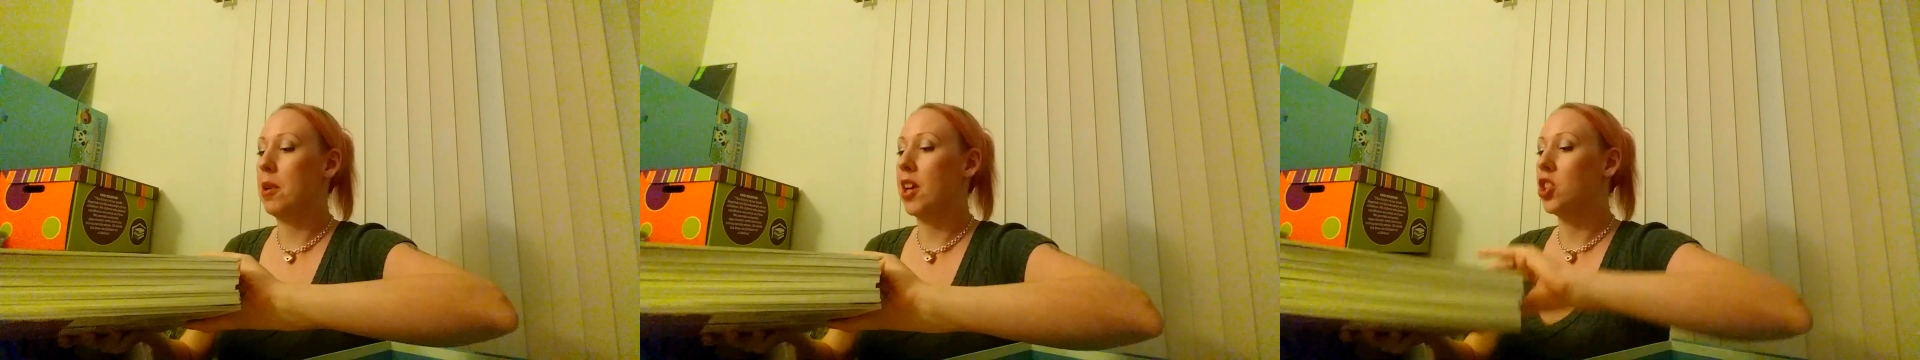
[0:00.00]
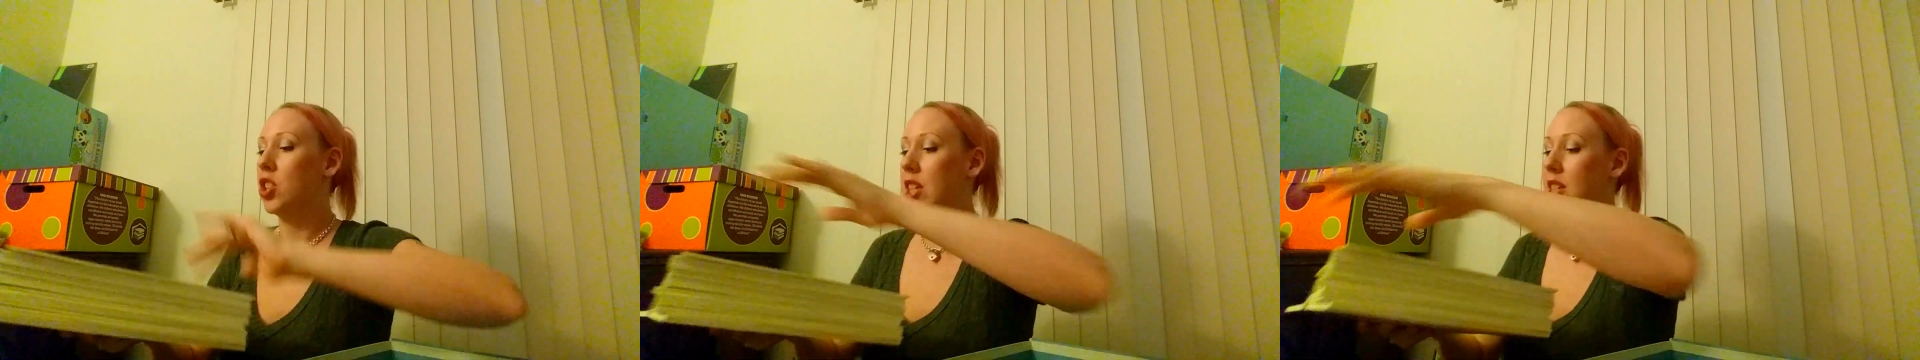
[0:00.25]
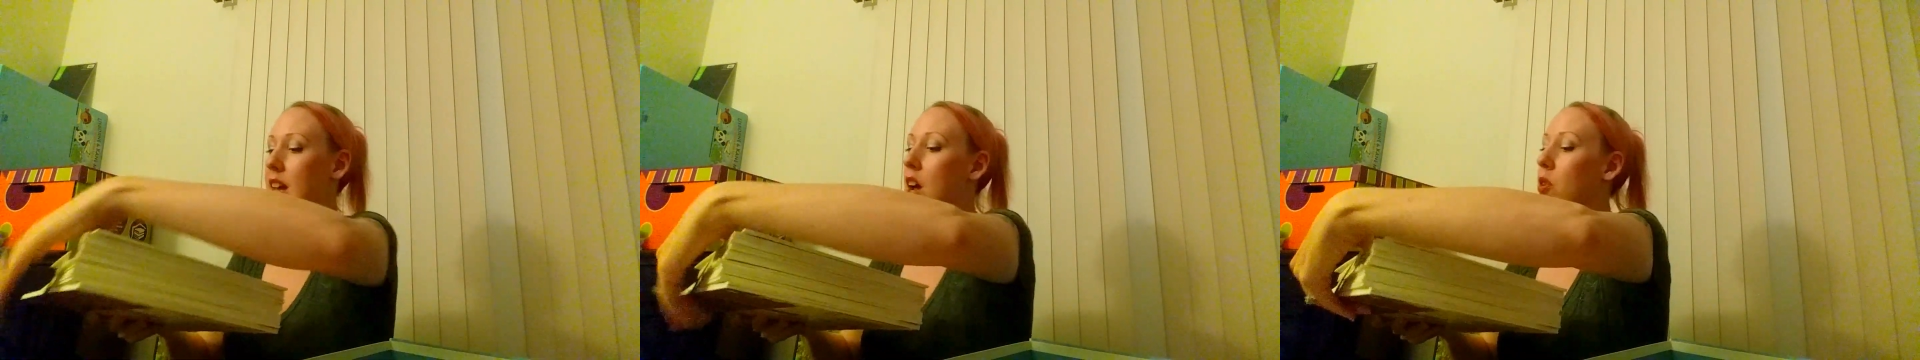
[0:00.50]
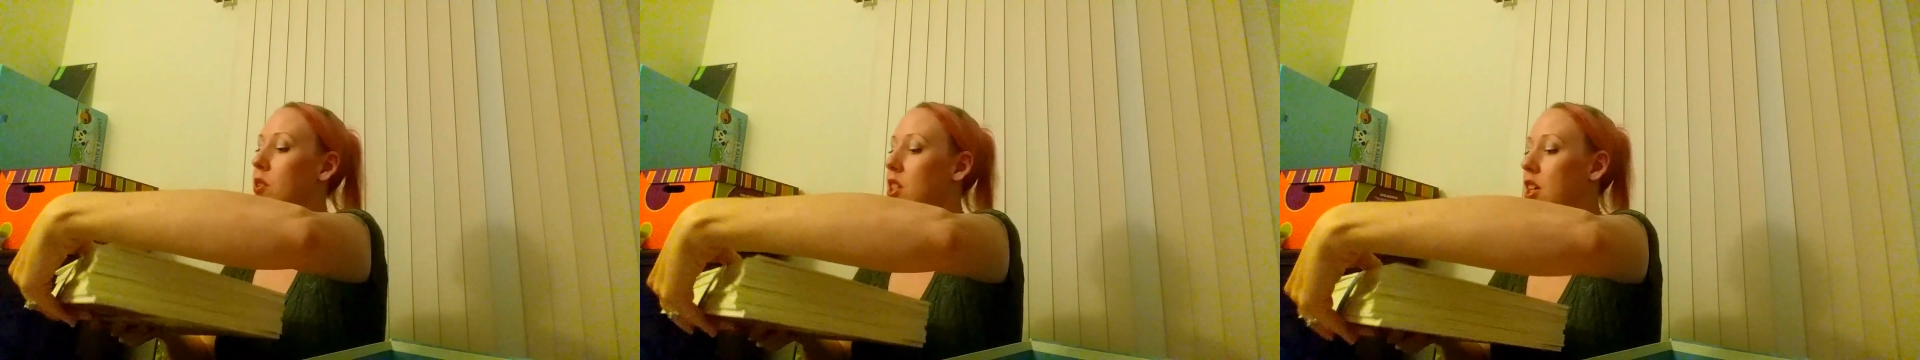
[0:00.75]
punch these
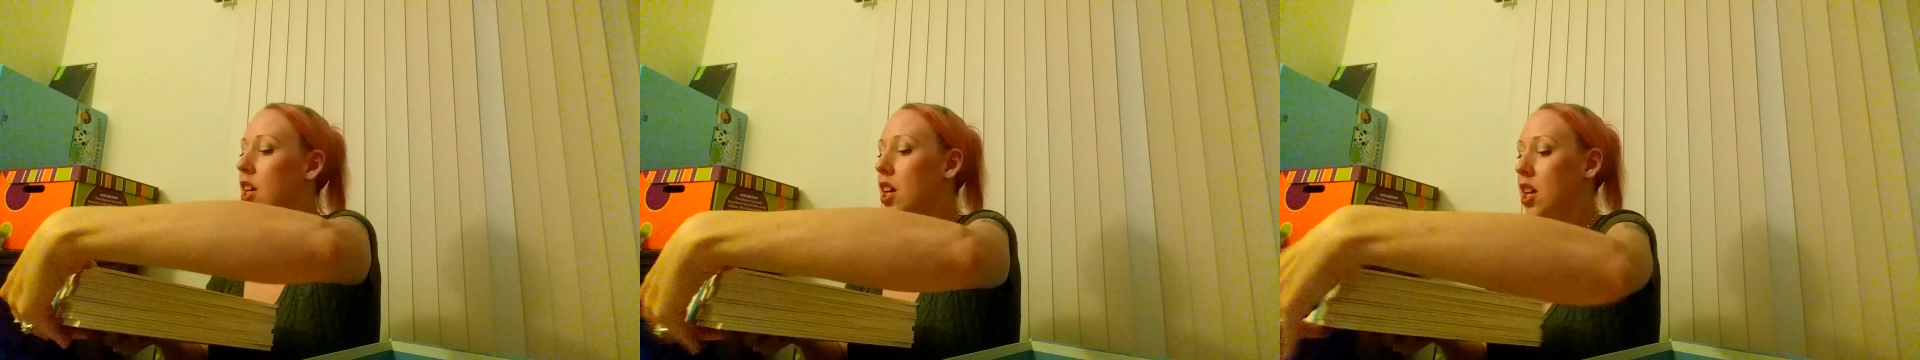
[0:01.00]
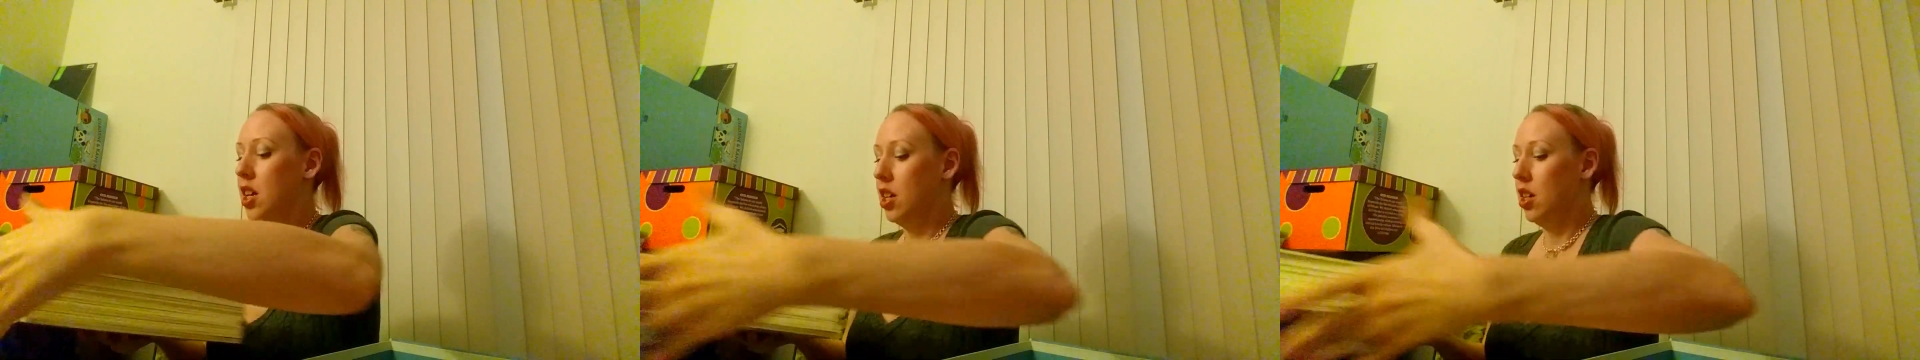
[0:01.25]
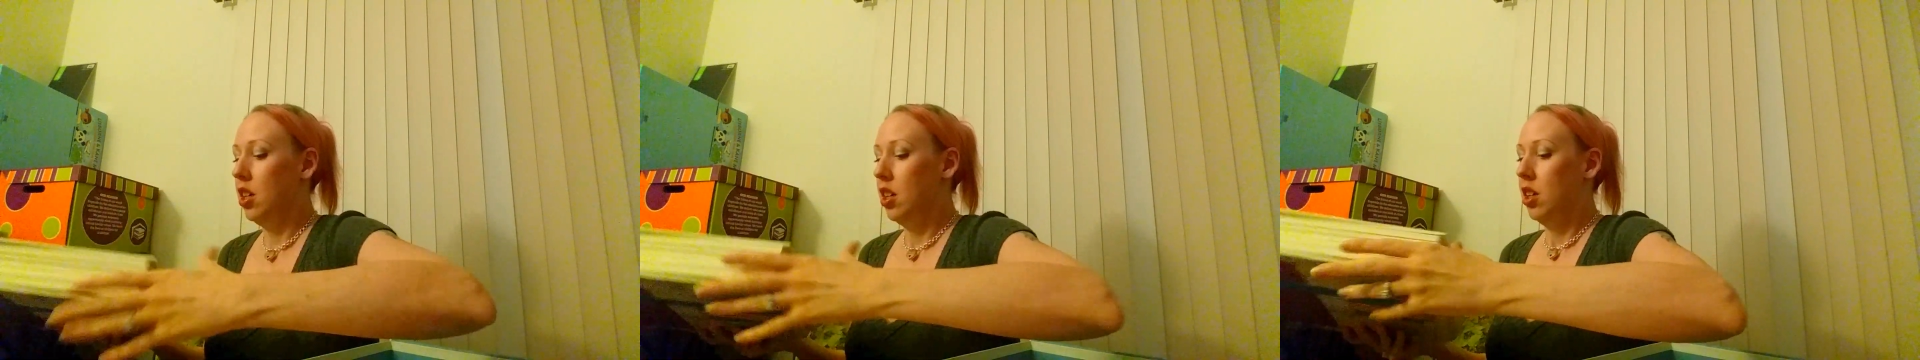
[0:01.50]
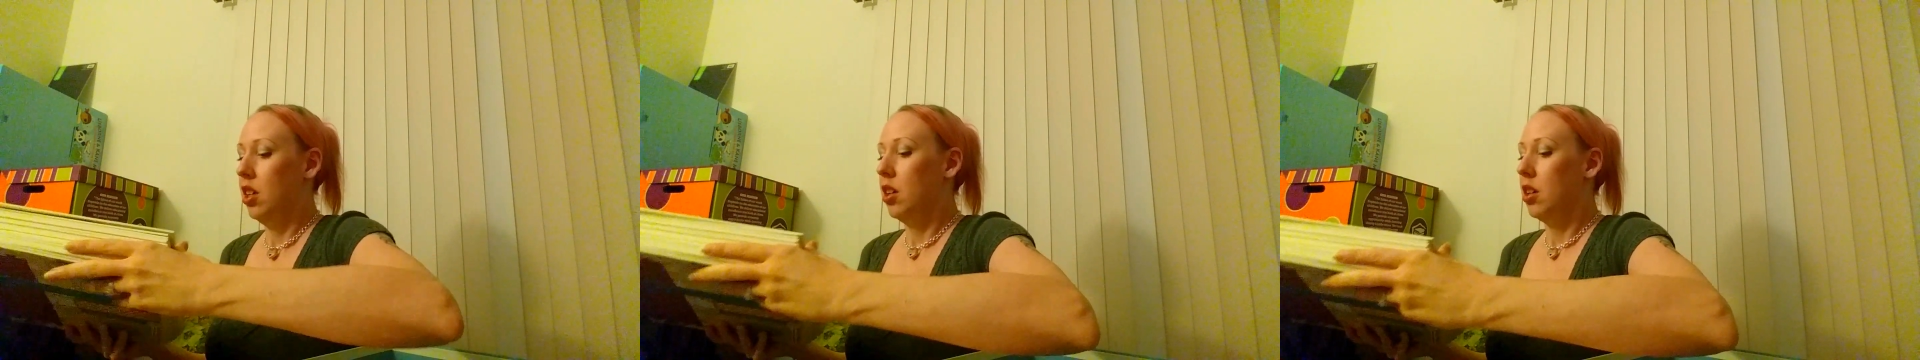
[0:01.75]
out
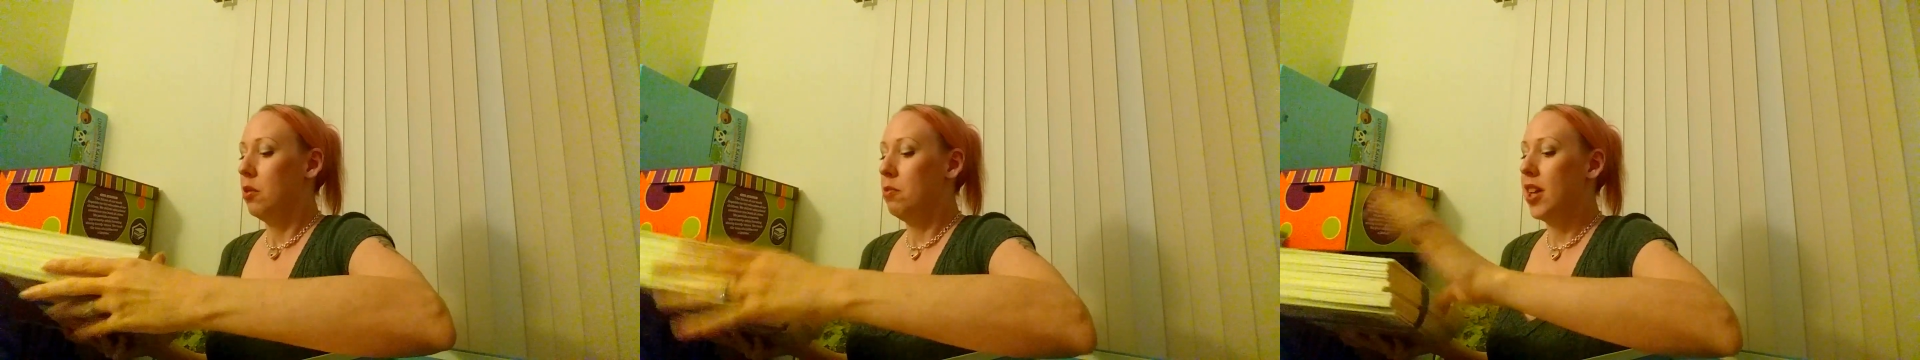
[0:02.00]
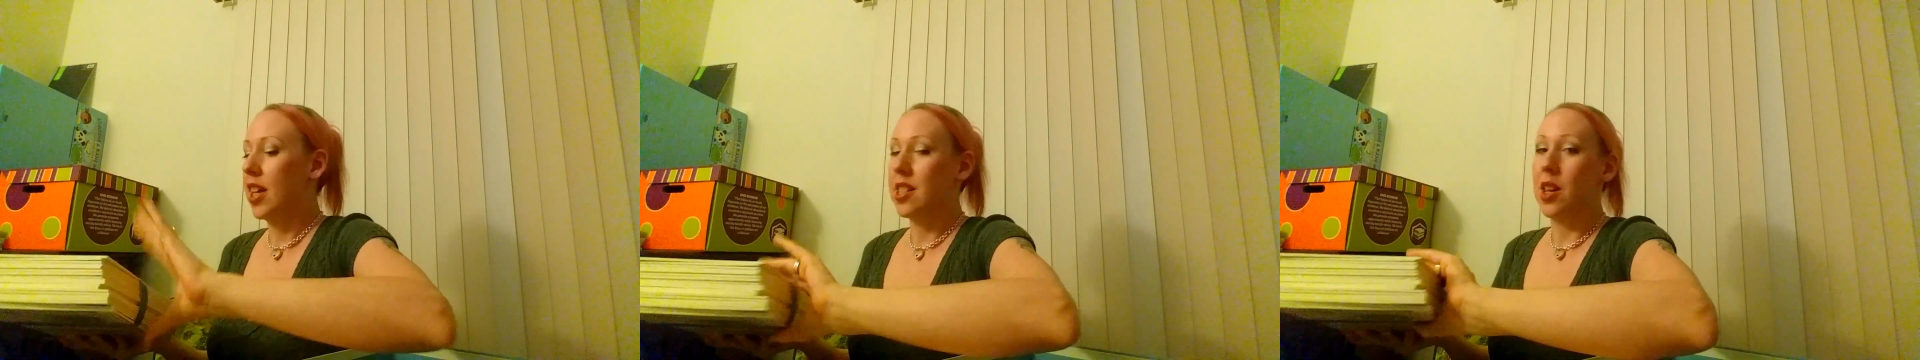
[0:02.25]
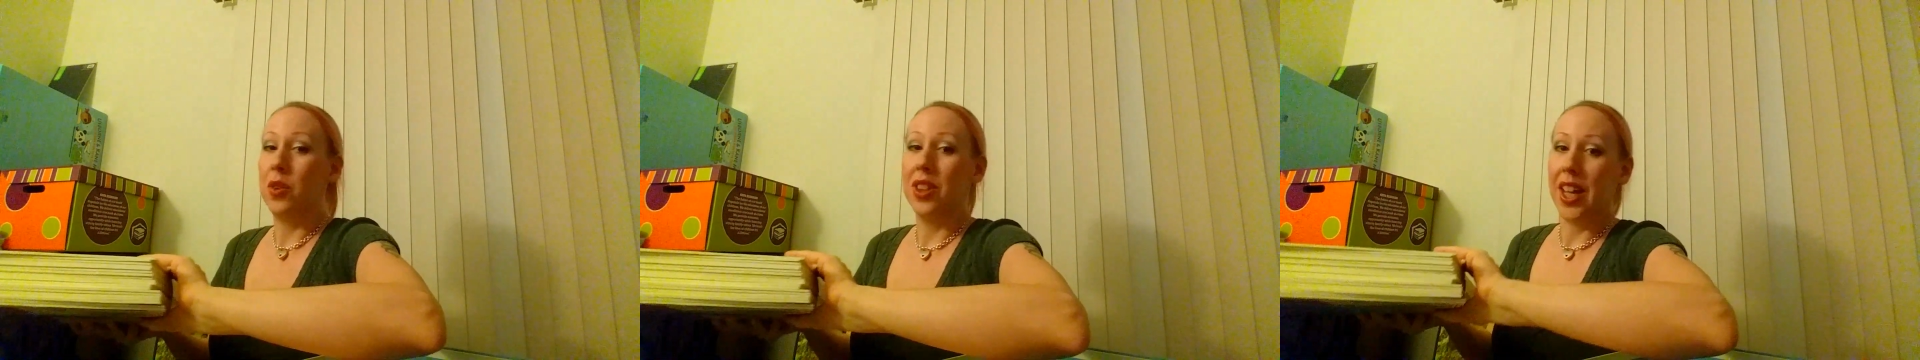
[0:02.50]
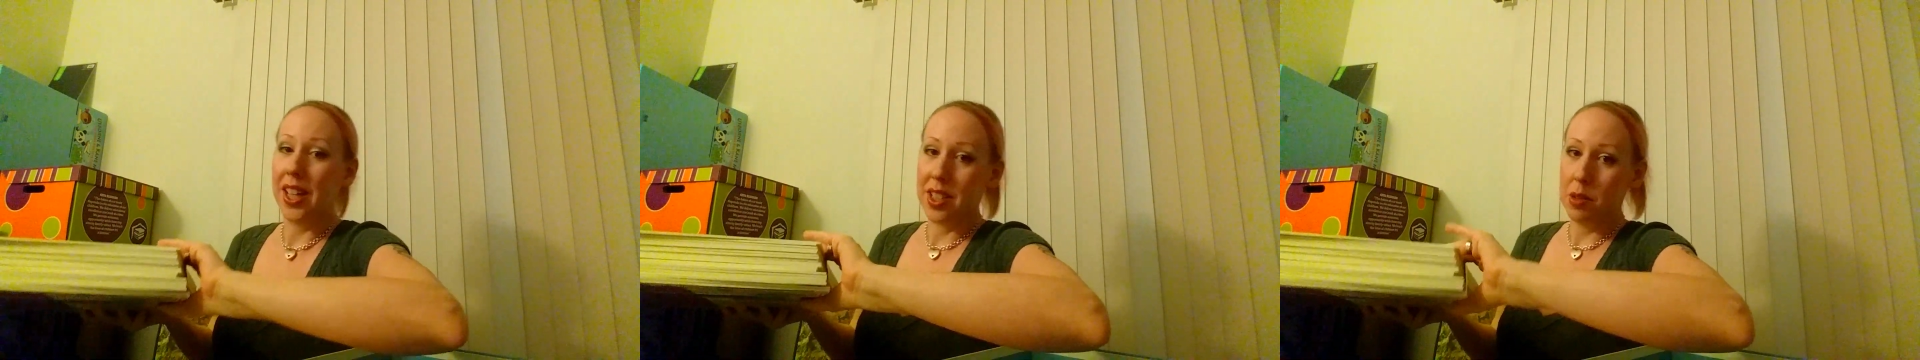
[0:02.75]
because I would like